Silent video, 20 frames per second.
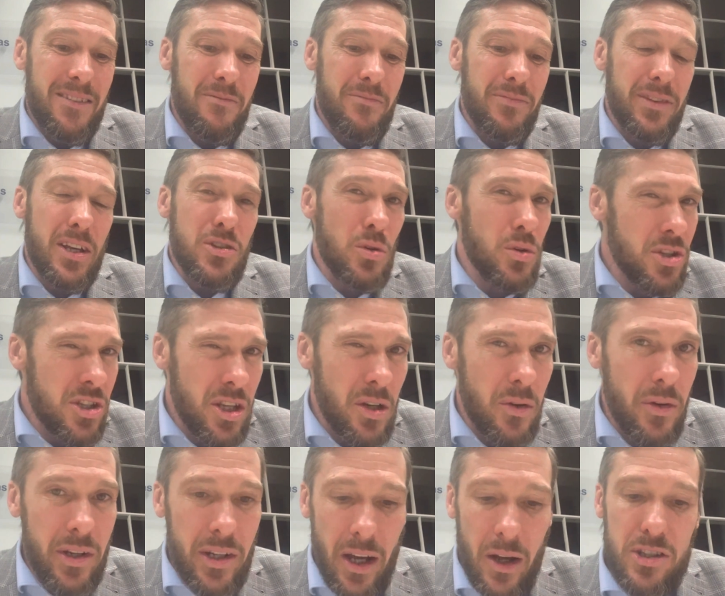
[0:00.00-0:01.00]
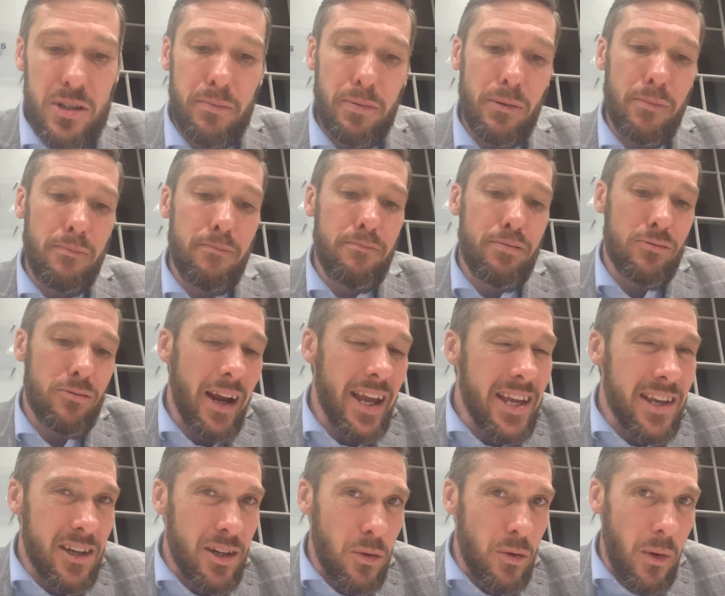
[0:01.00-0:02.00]
There's also a notable
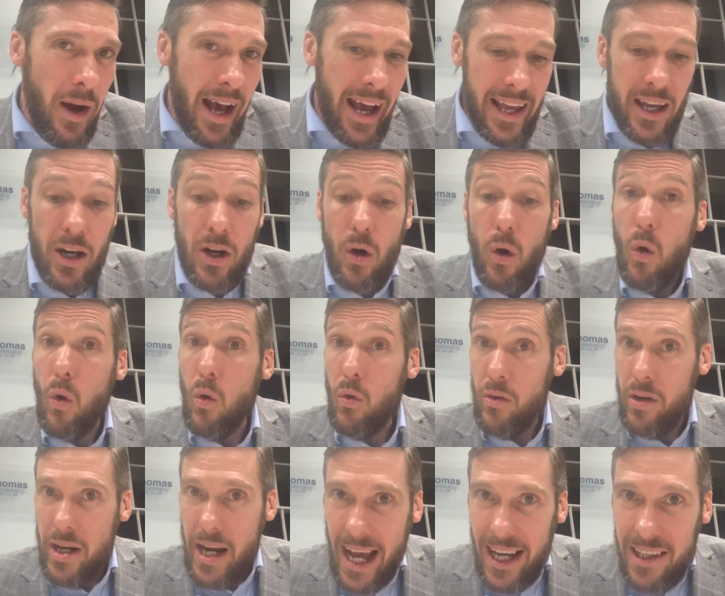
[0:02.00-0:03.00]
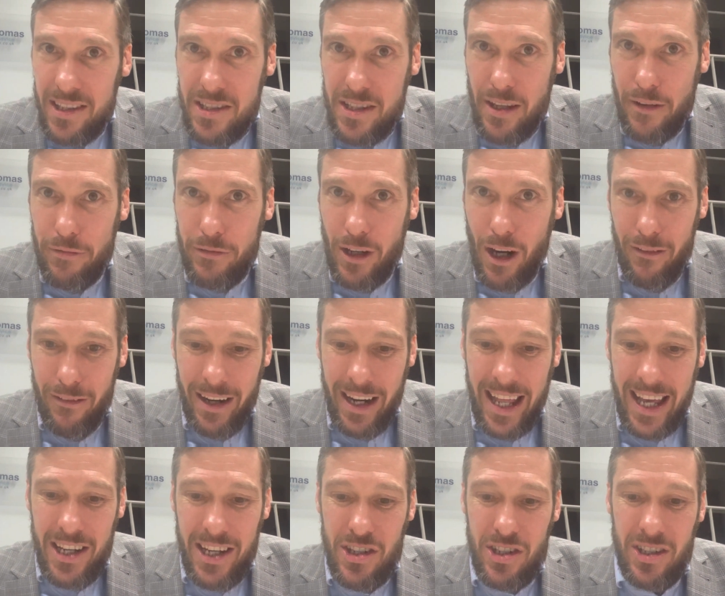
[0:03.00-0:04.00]
breakaway or negative
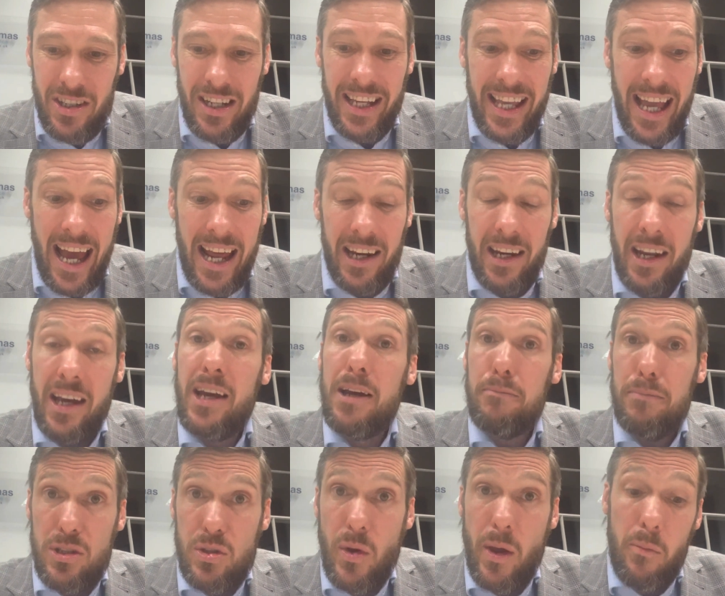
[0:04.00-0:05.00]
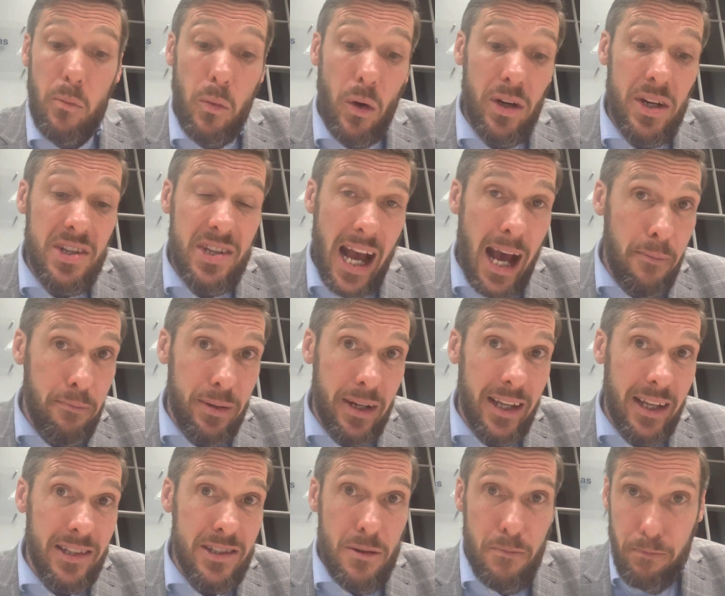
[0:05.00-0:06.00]
correlation again between what is
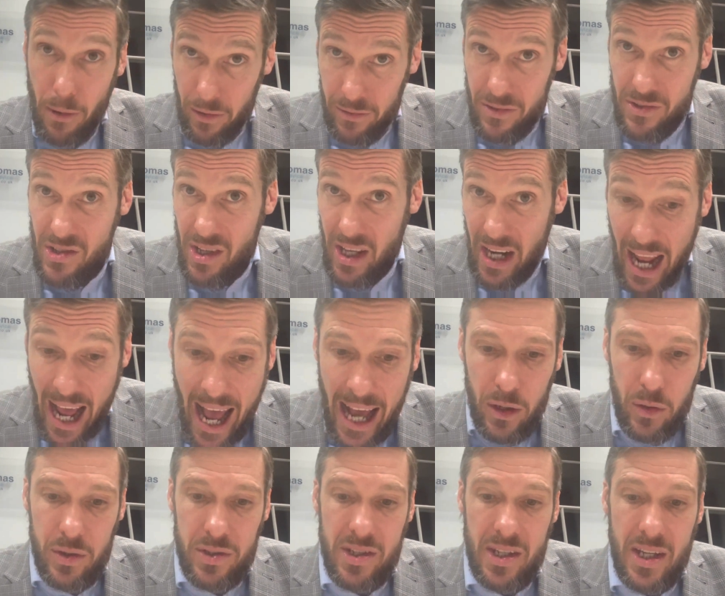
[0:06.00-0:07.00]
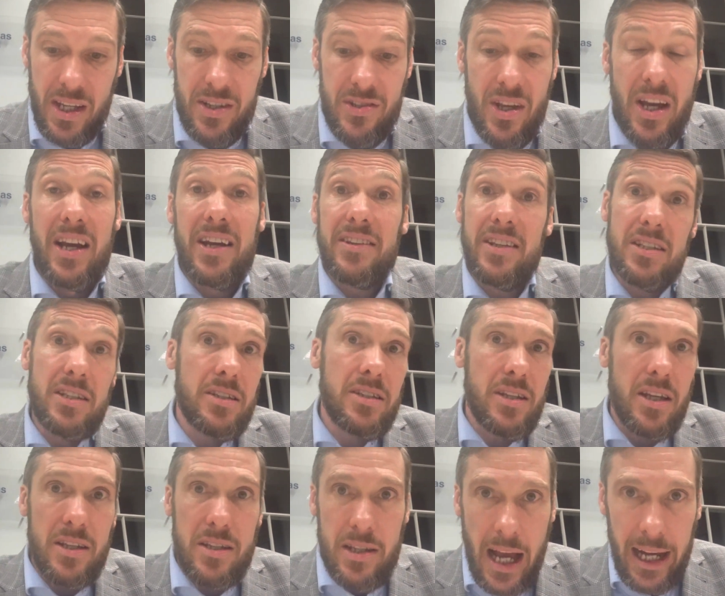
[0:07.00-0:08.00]
happening to bonds and equities. This is
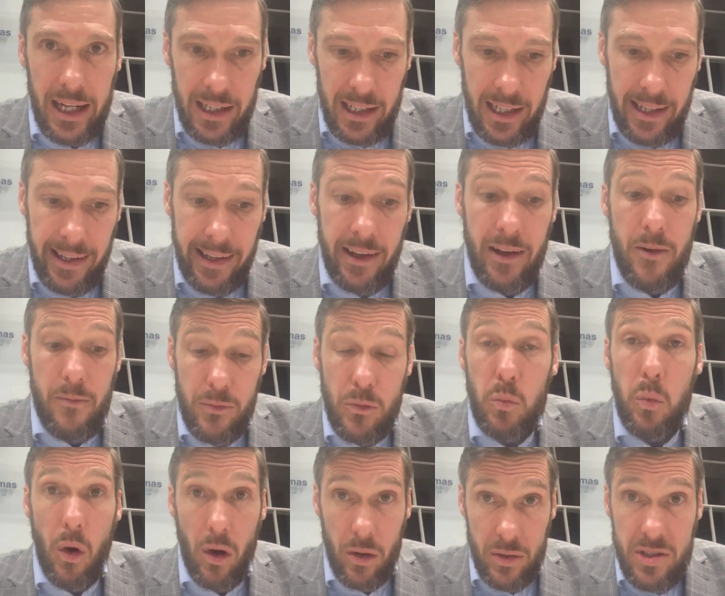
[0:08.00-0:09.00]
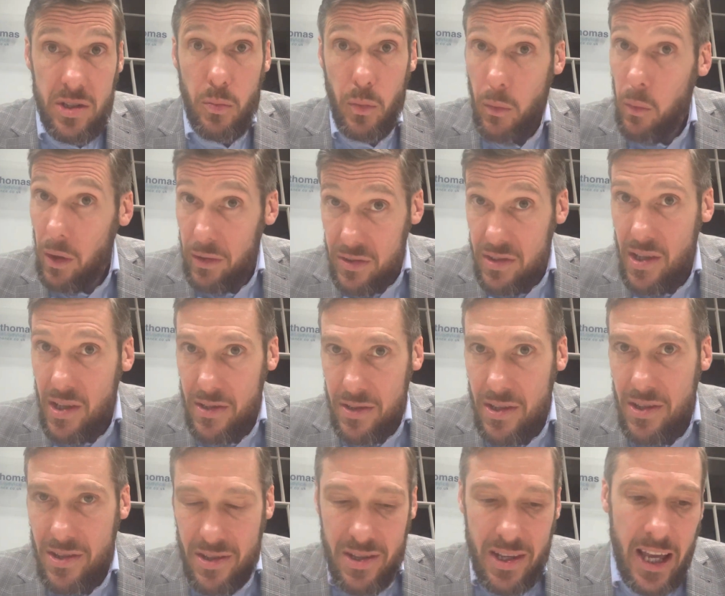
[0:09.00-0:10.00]
exactly what we wanted to
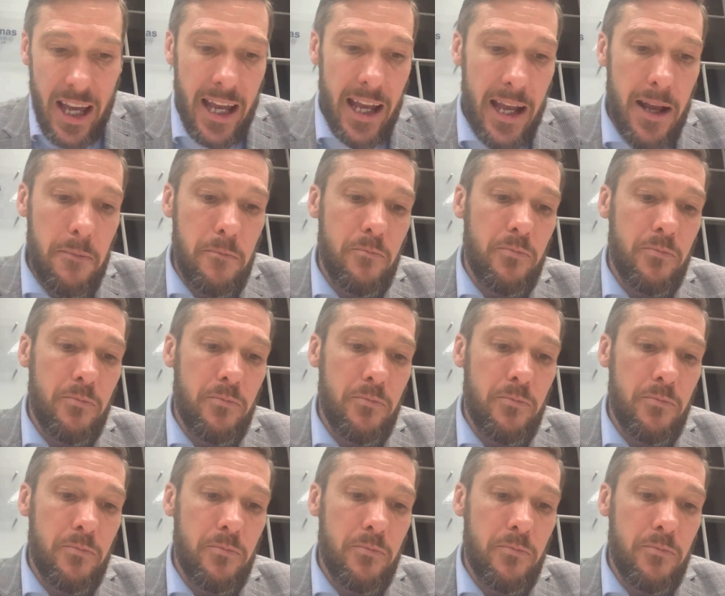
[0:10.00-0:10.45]
see.